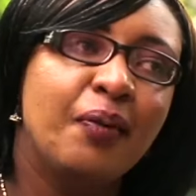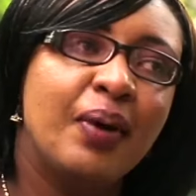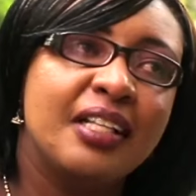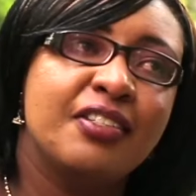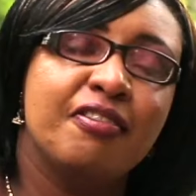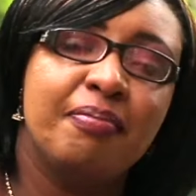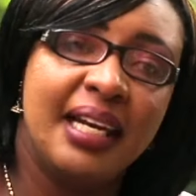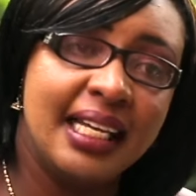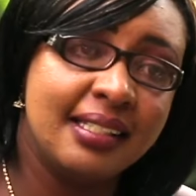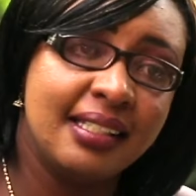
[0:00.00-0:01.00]
of
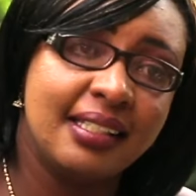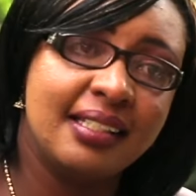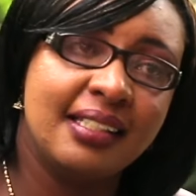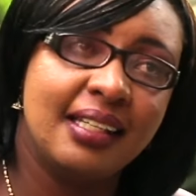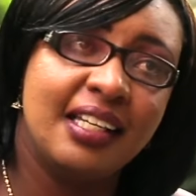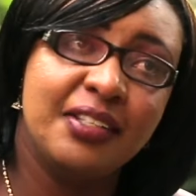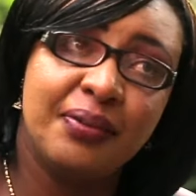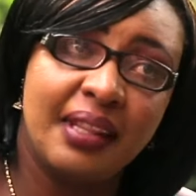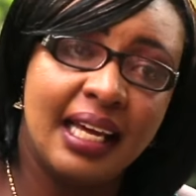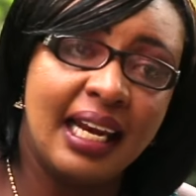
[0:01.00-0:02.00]
blessings
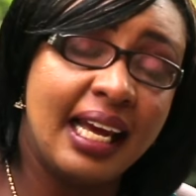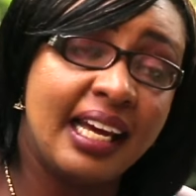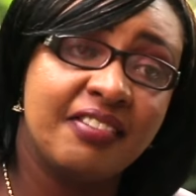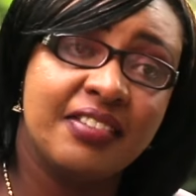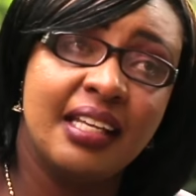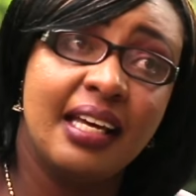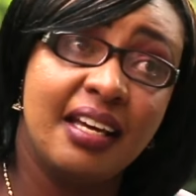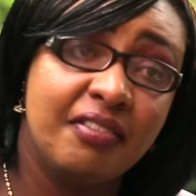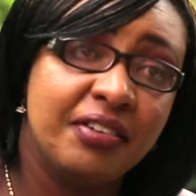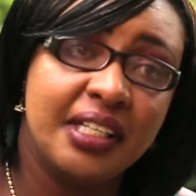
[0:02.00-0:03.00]
into their lives
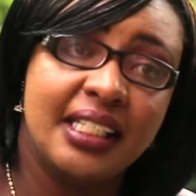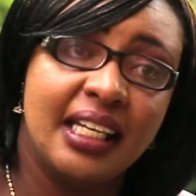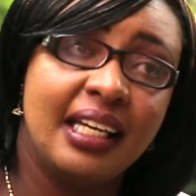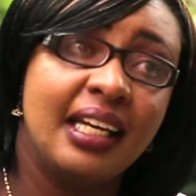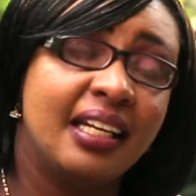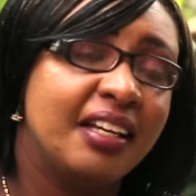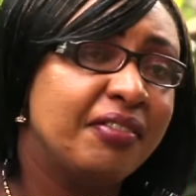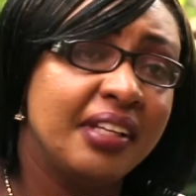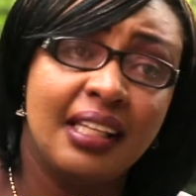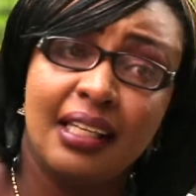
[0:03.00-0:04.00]
every day. And
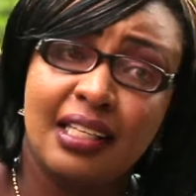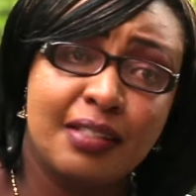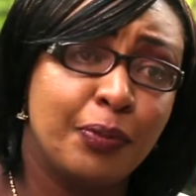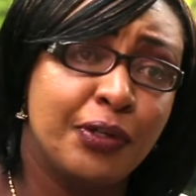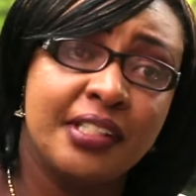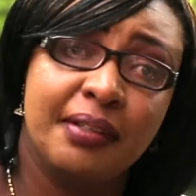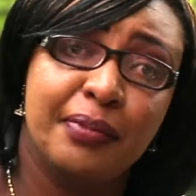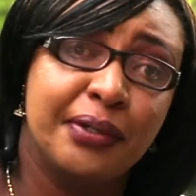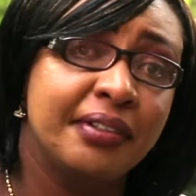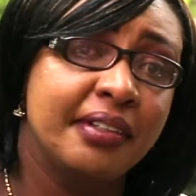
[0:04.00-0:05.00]
everything is
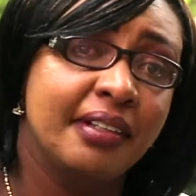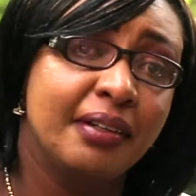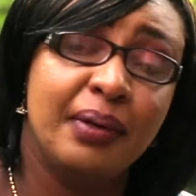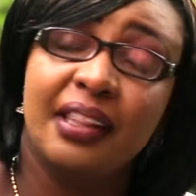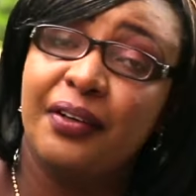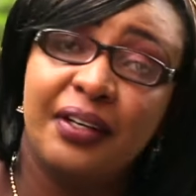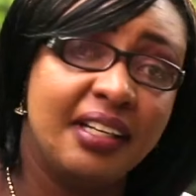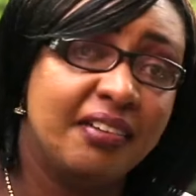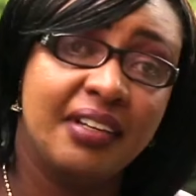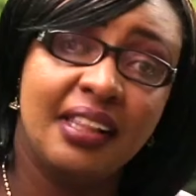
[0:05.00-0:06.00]
possible. With God,
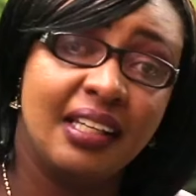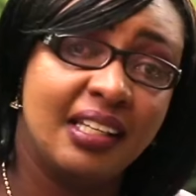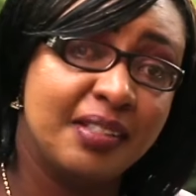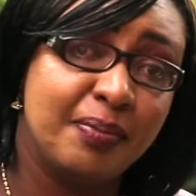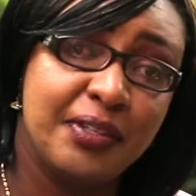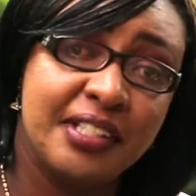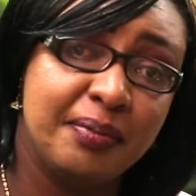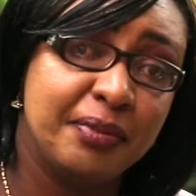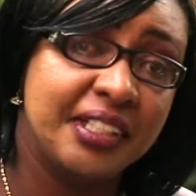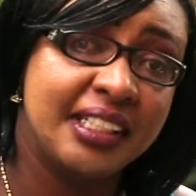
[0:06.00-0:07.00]
everything is
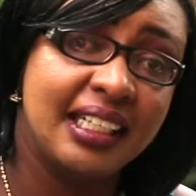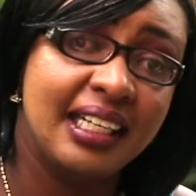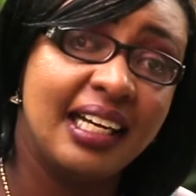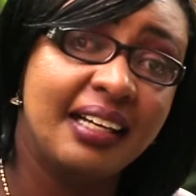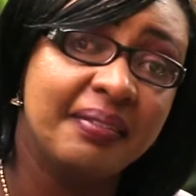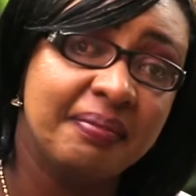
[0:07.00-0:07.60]
possible, Sheila.